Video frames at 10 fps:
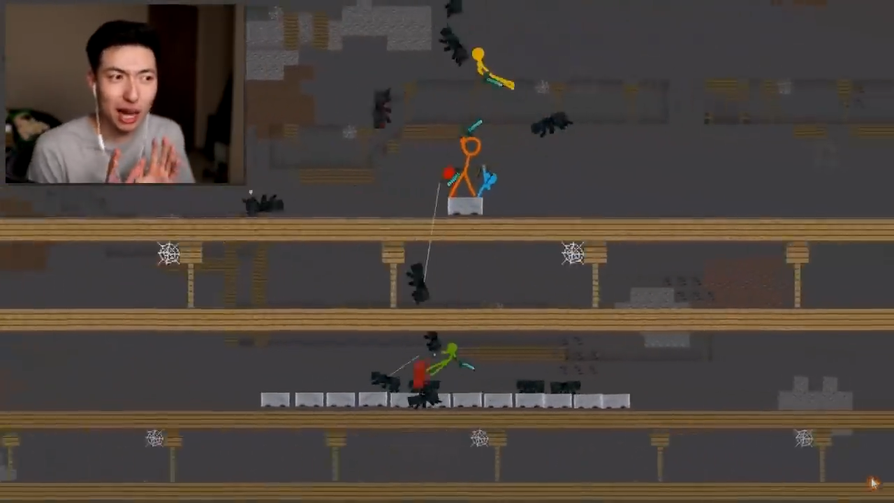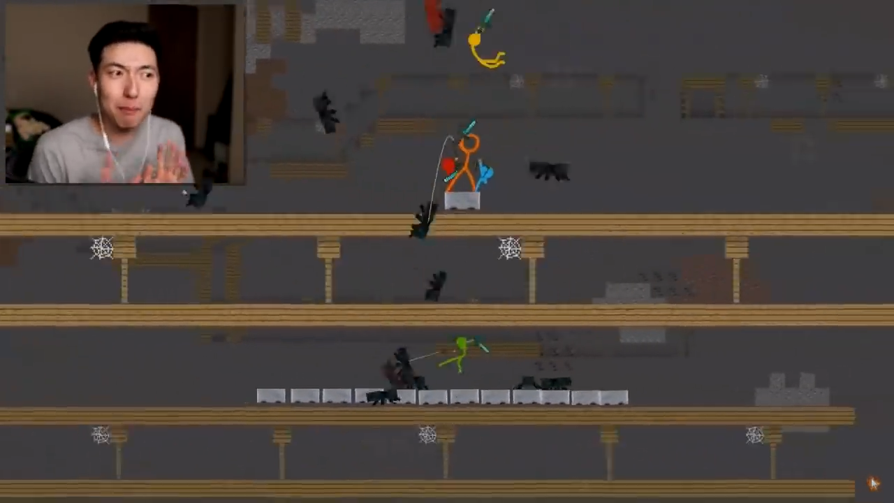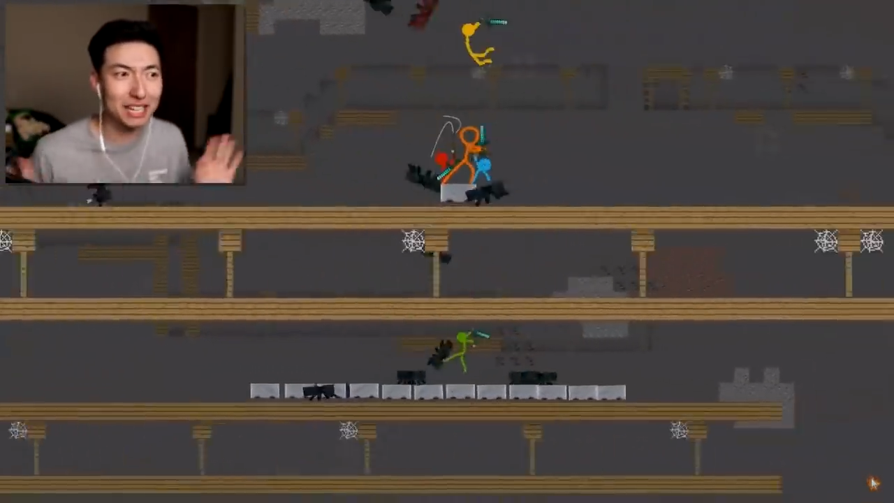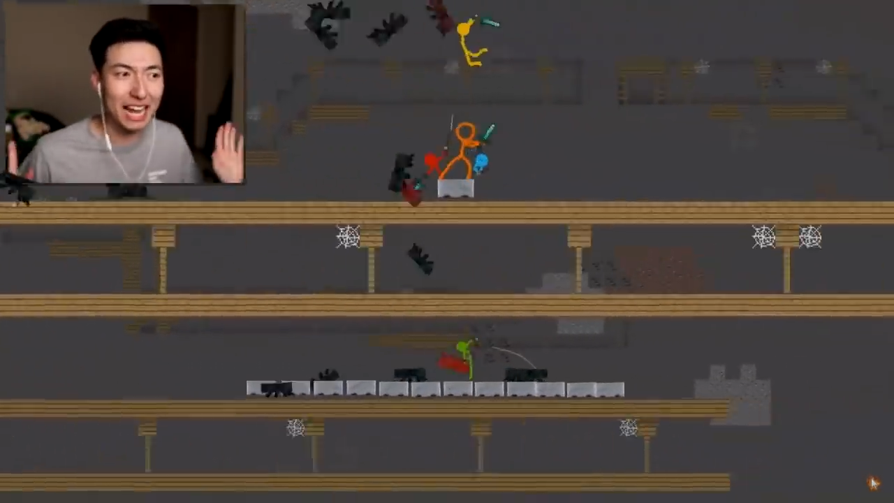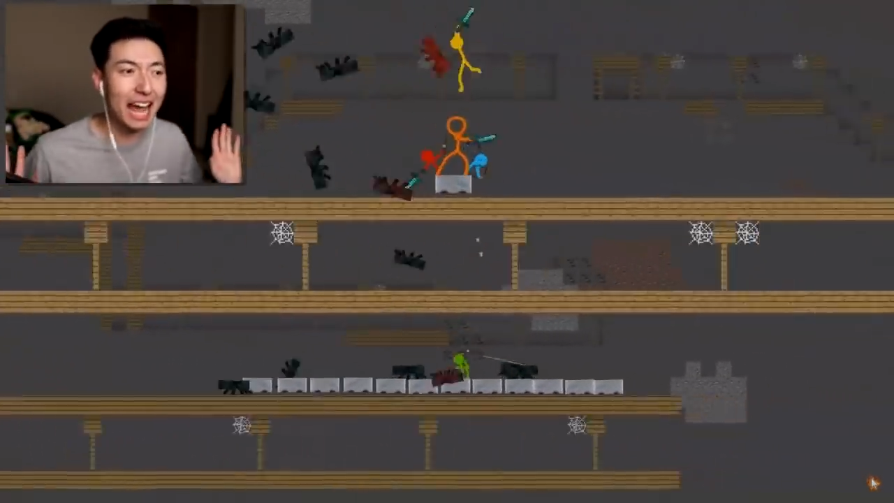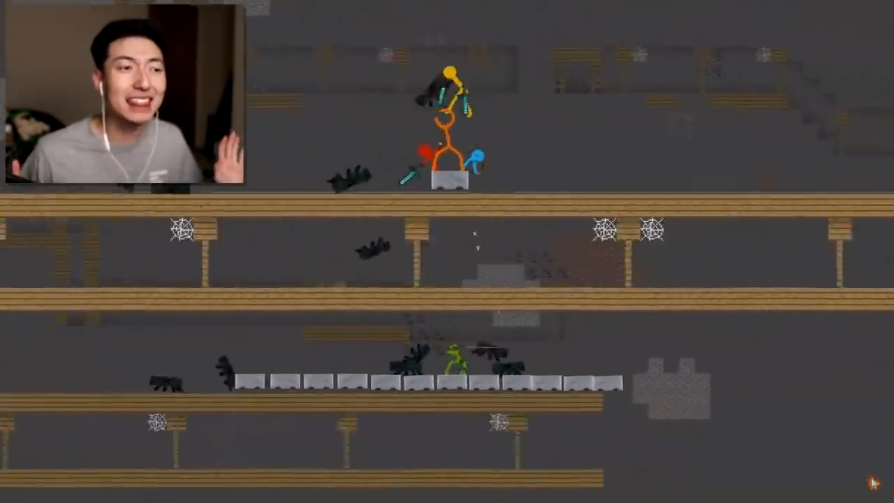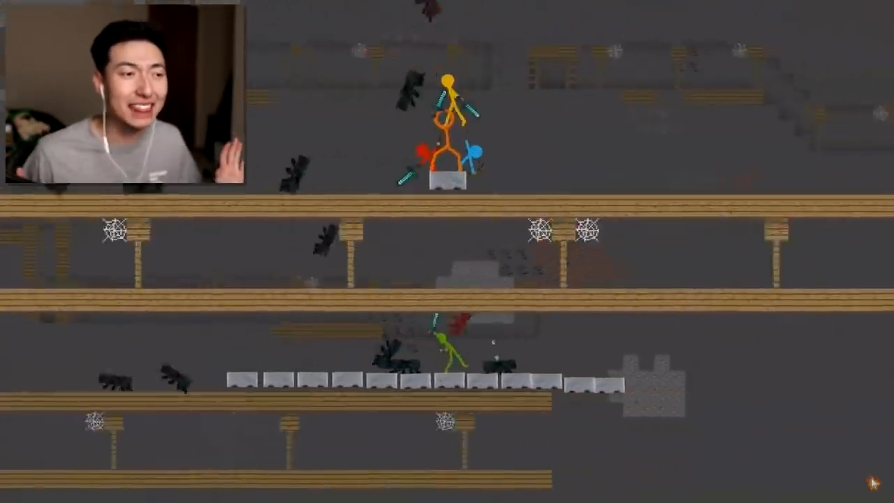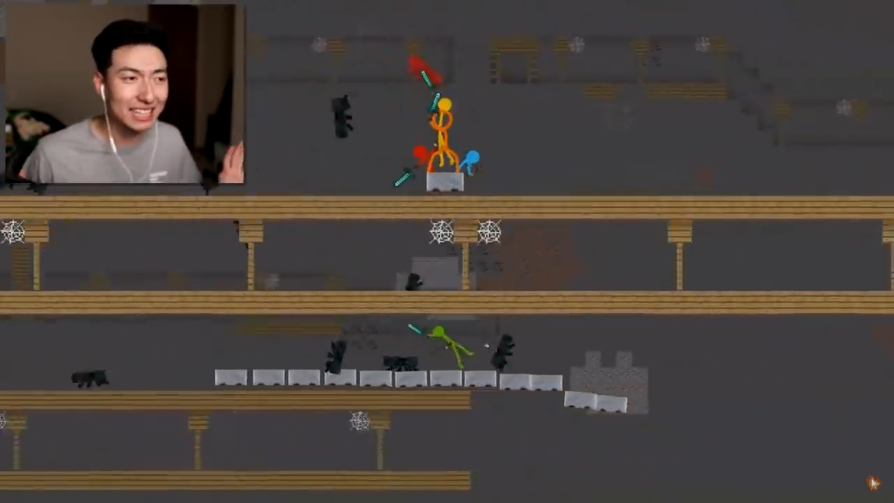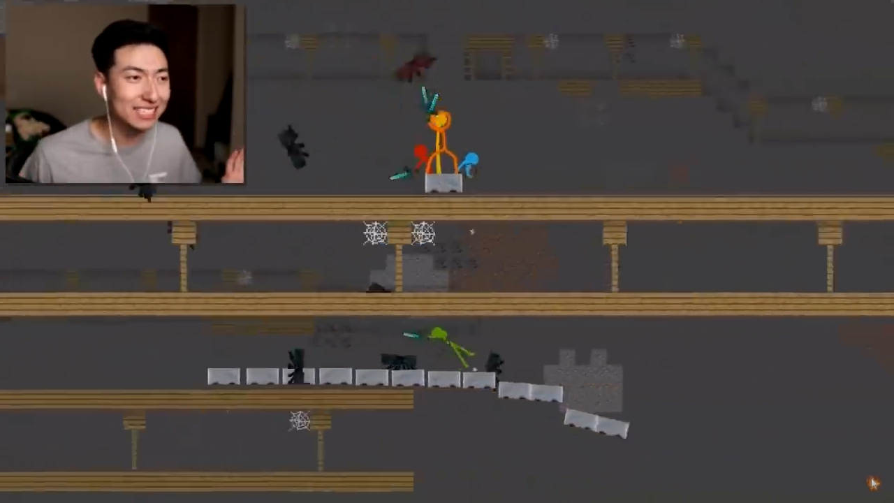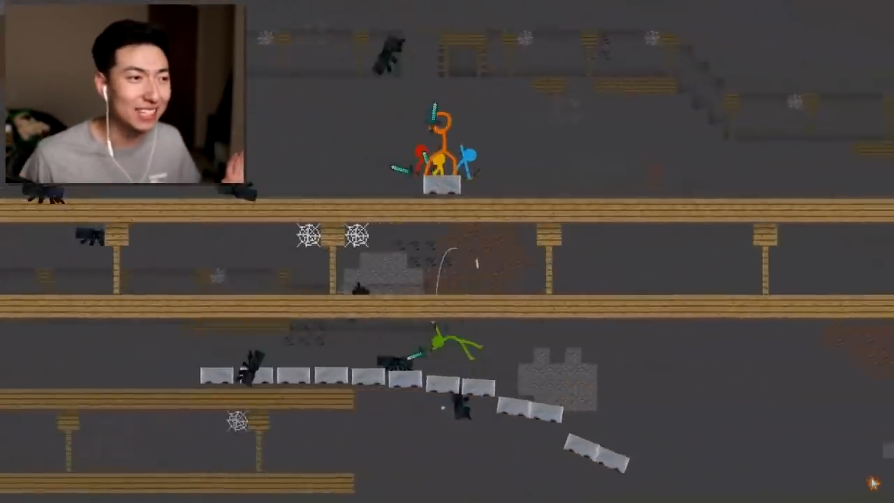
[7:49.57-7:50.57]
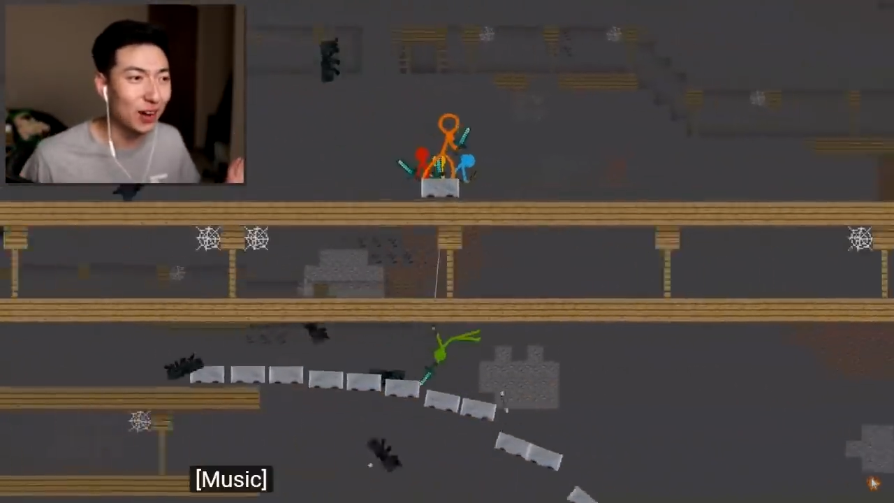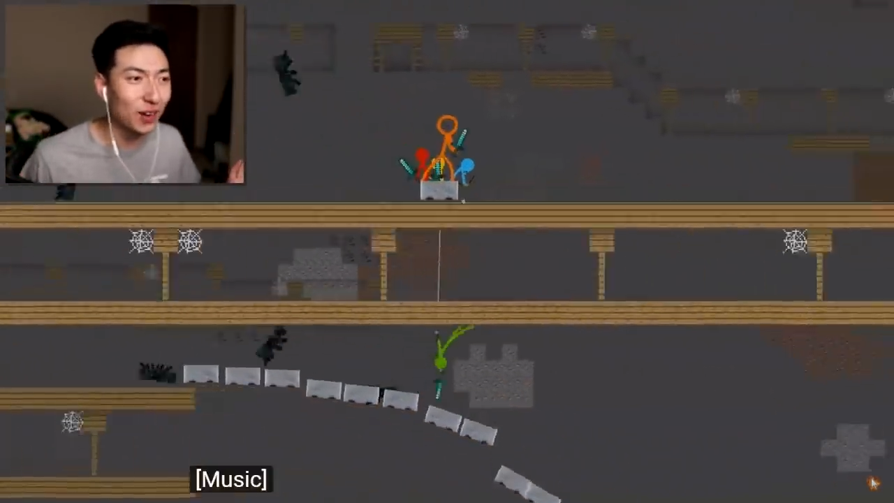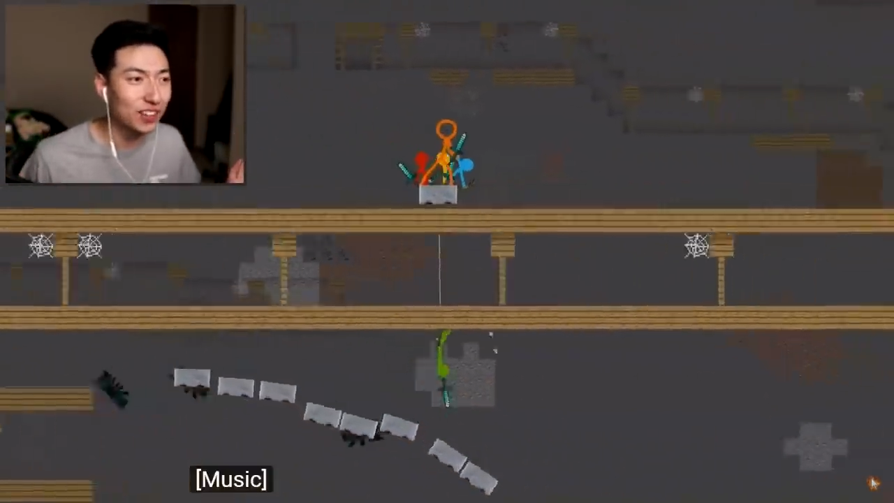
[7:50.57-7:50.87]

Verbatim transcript: coming endless though.